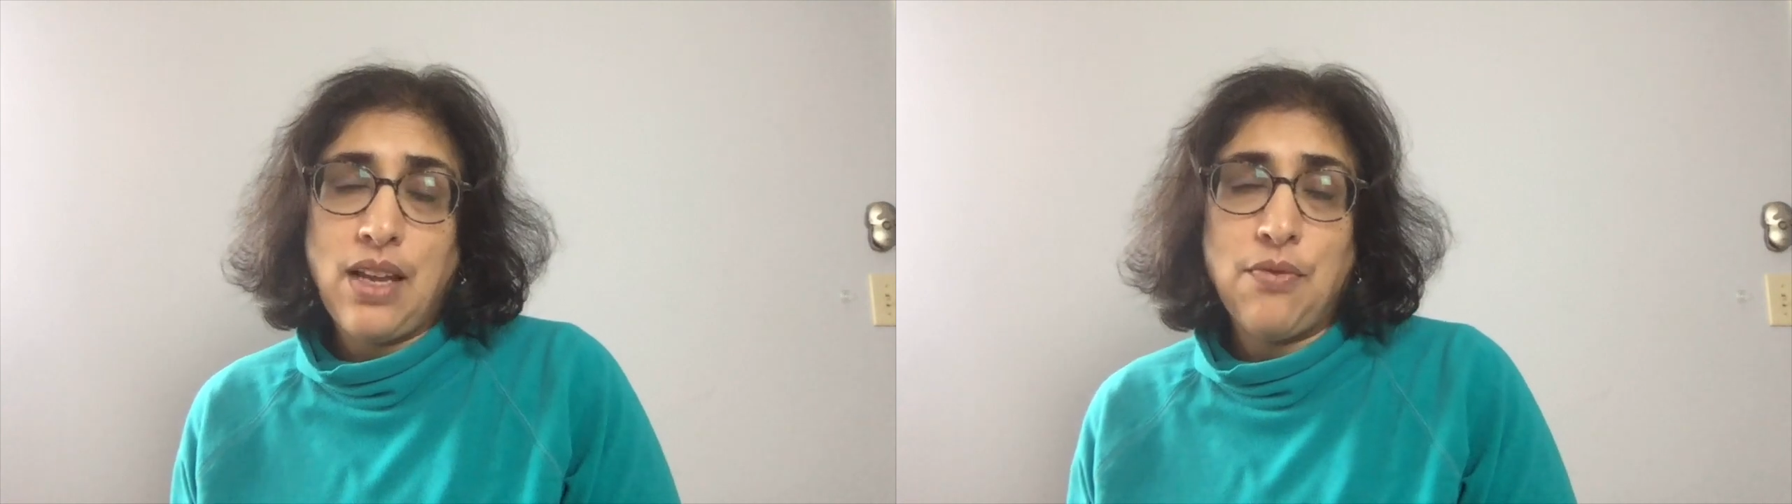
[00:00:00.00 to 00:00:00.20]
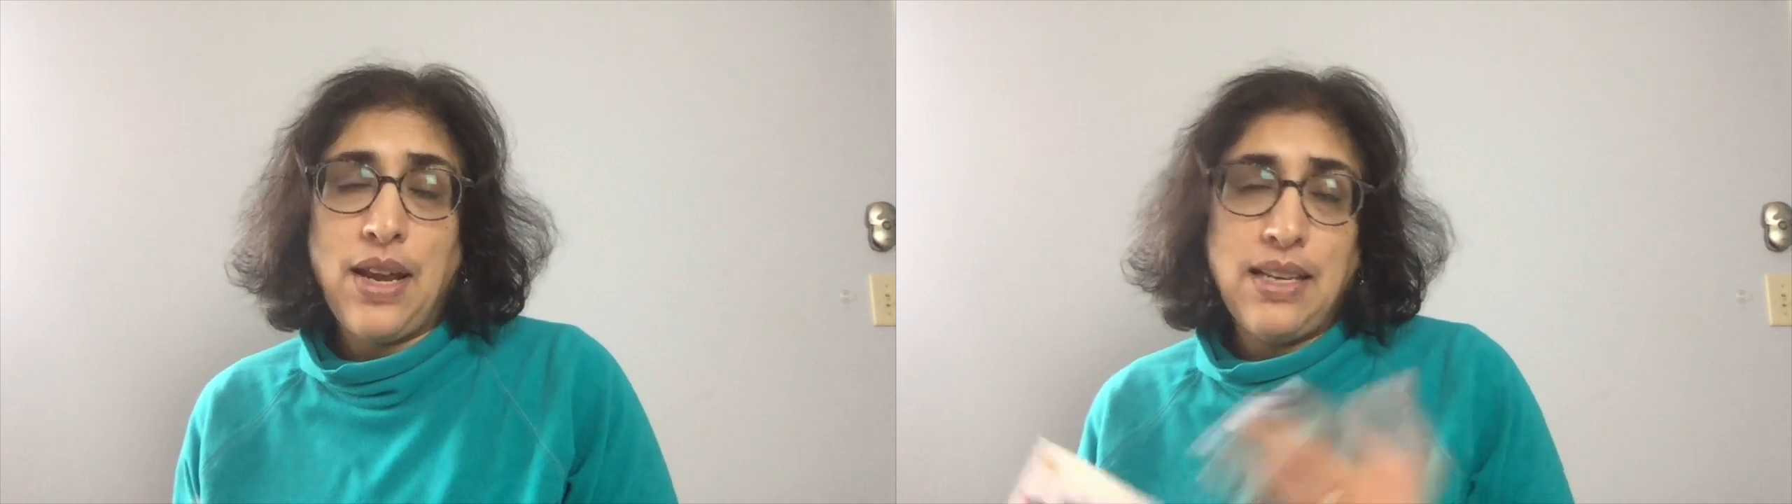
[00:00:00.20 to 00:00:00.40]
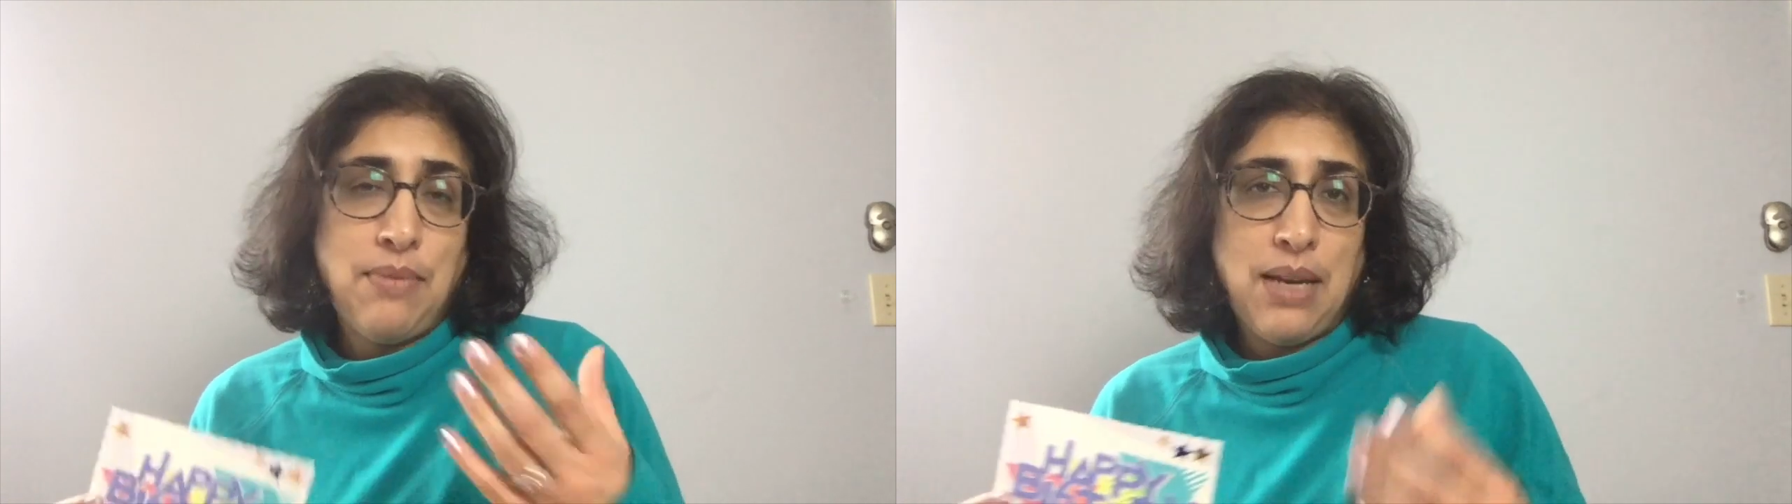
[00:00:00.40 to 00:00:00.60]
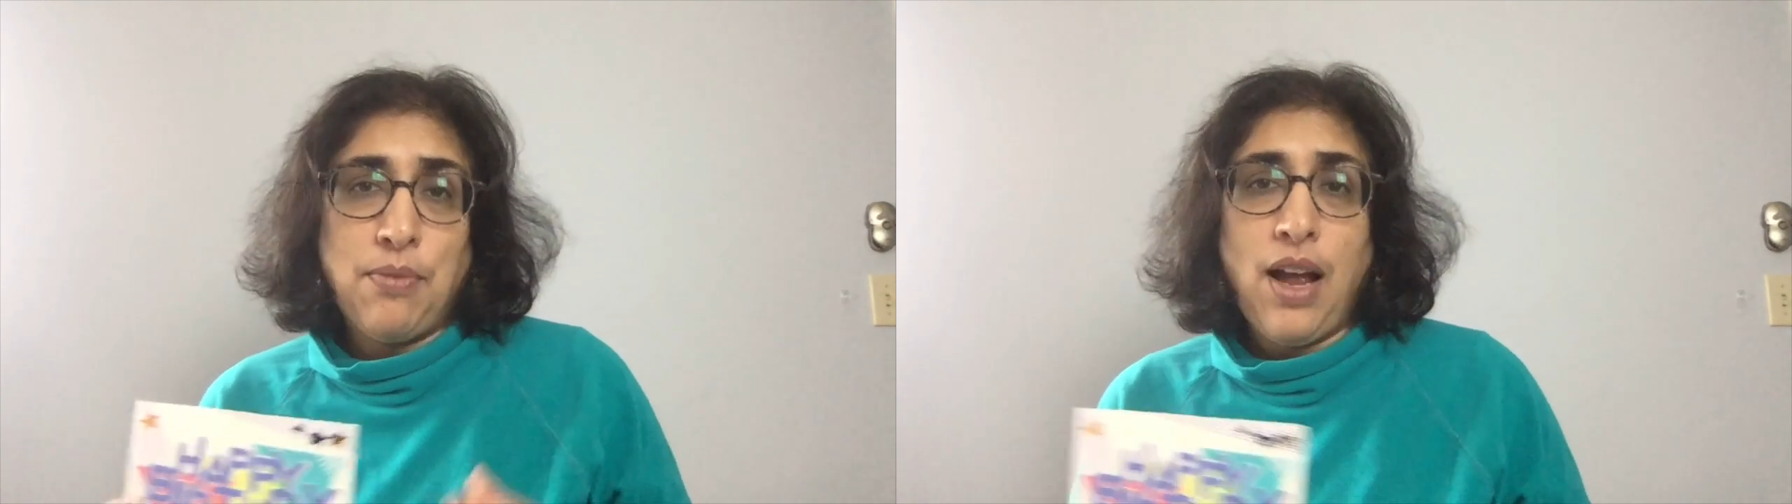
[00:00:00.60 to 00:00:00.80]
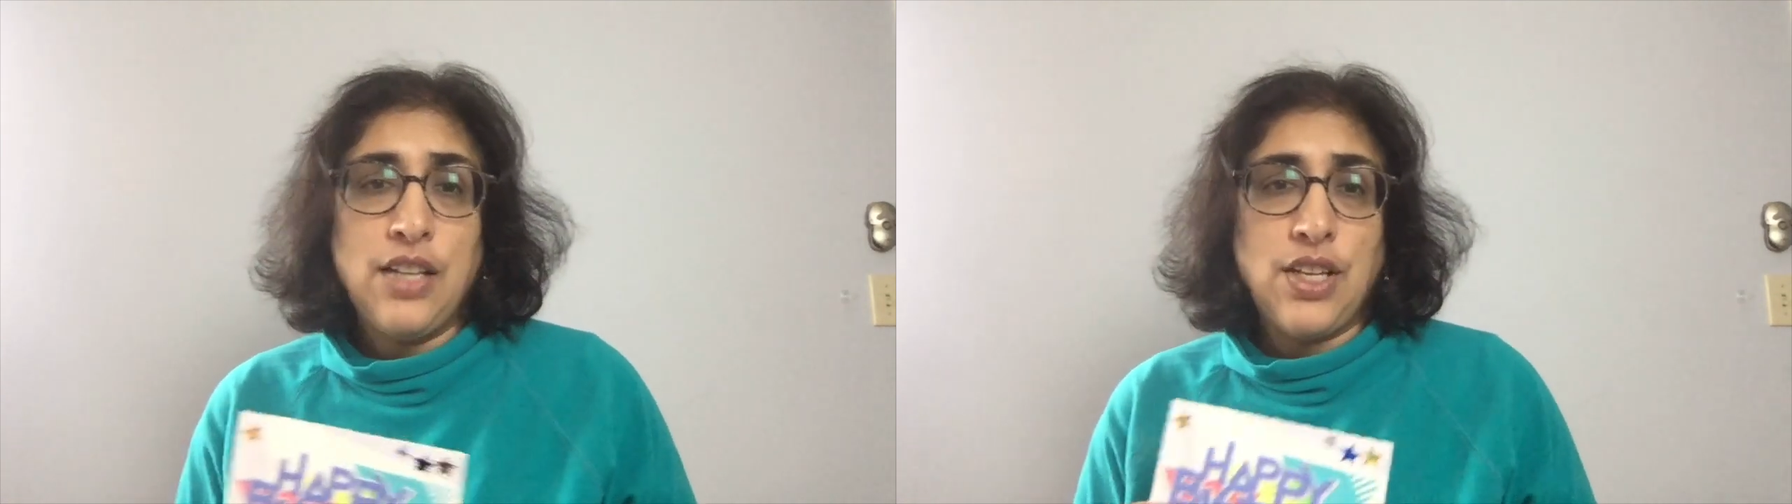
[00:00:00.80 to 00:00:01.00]
ready-made
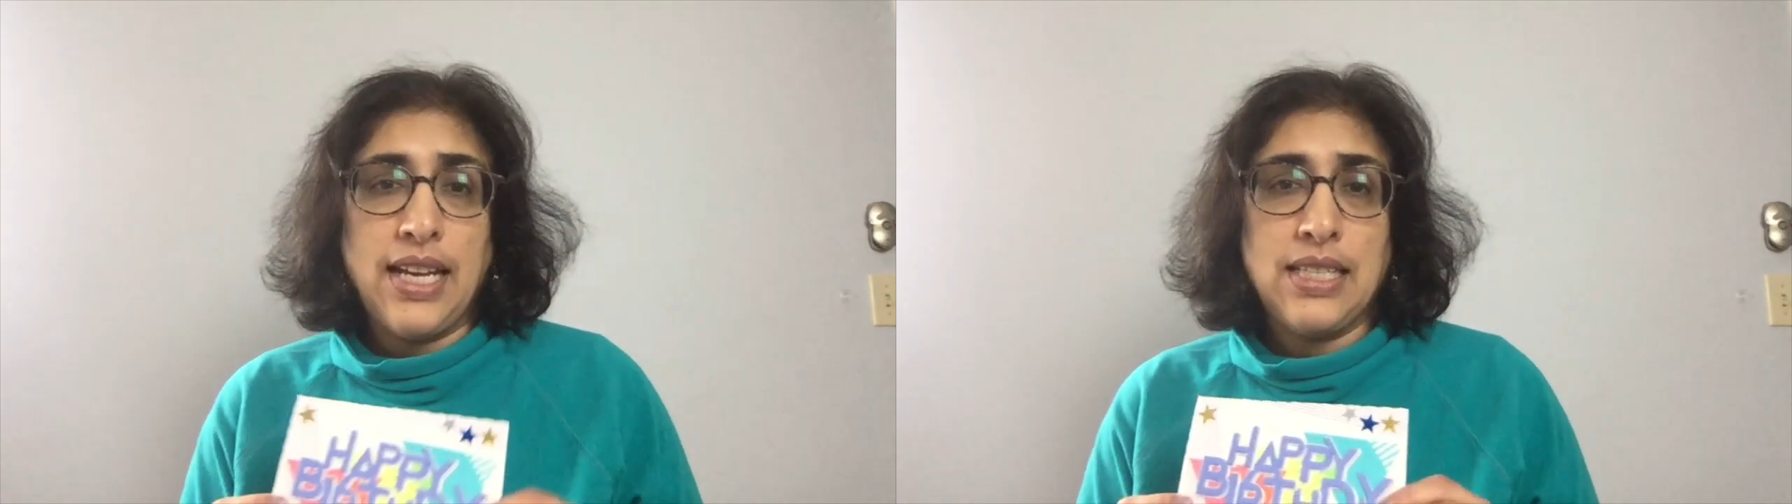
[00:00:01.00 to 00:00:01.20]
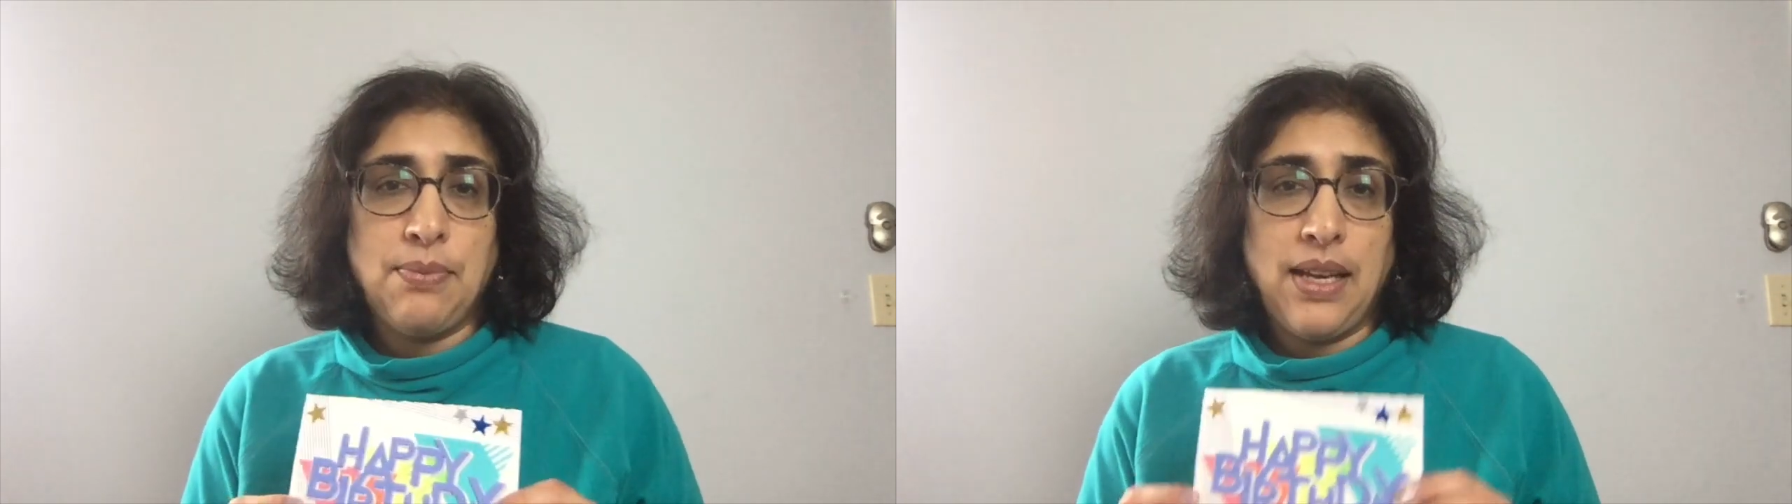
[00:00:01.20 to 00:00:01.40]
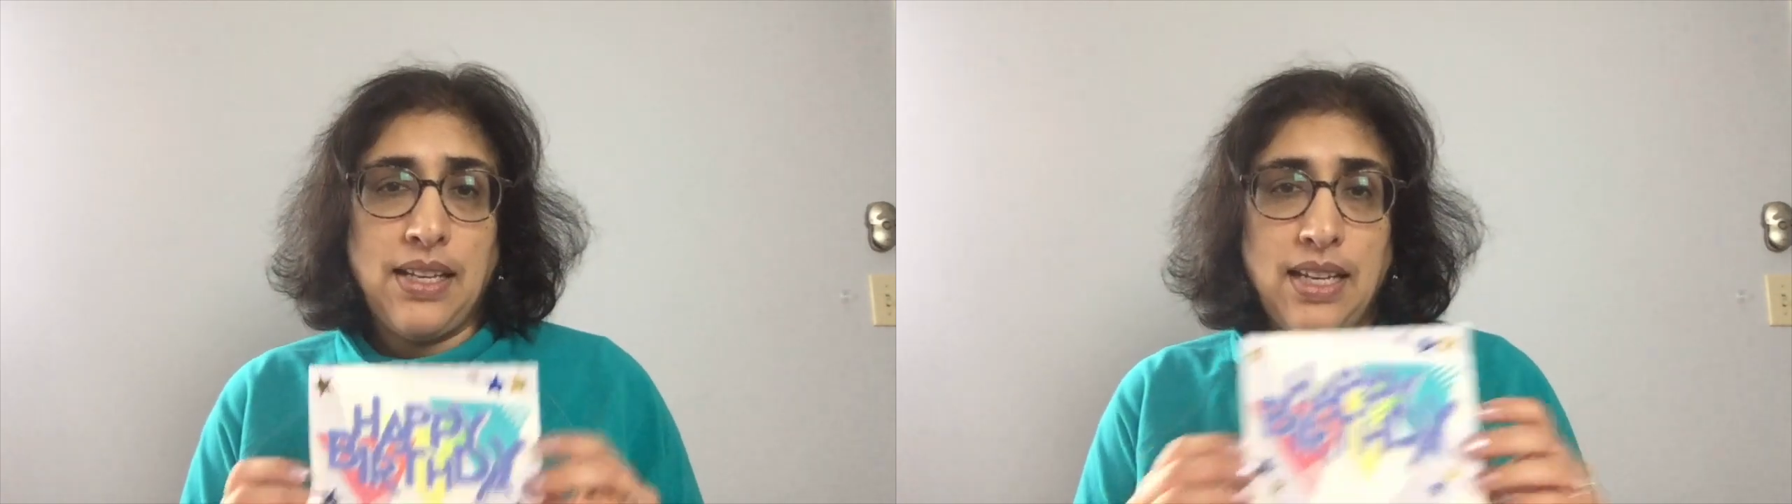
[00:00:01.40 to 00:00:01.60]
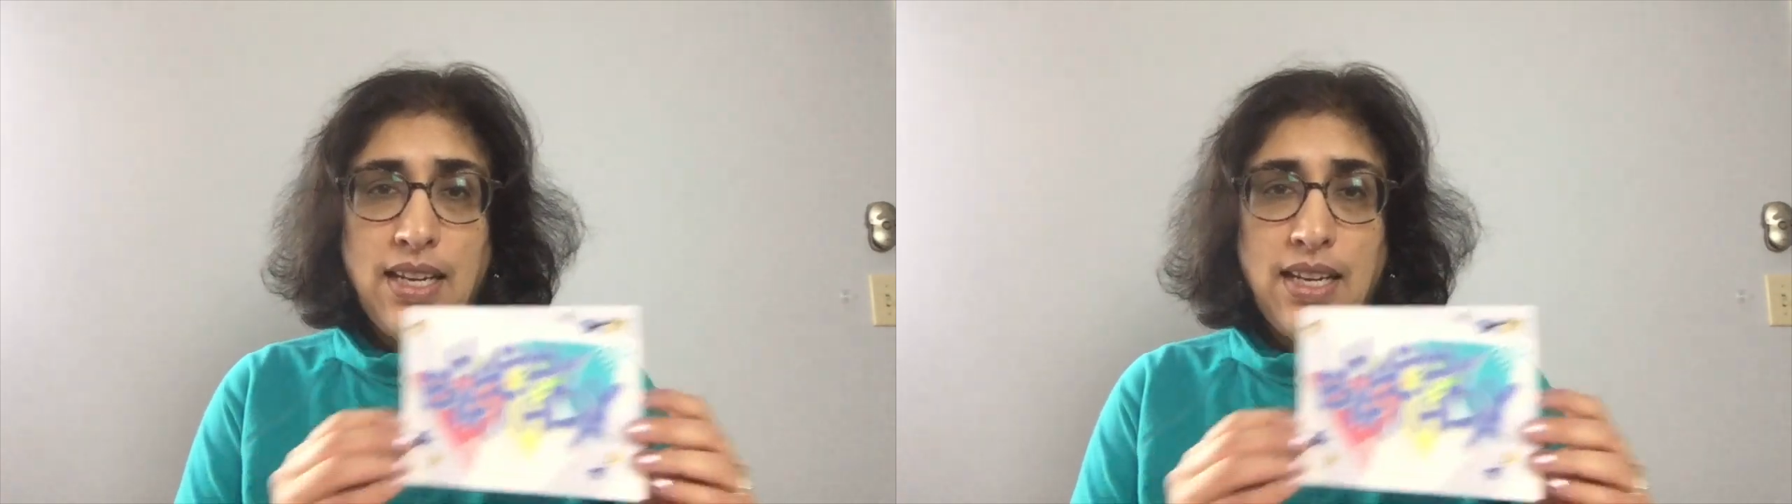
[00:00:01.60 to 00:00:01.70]
projects, but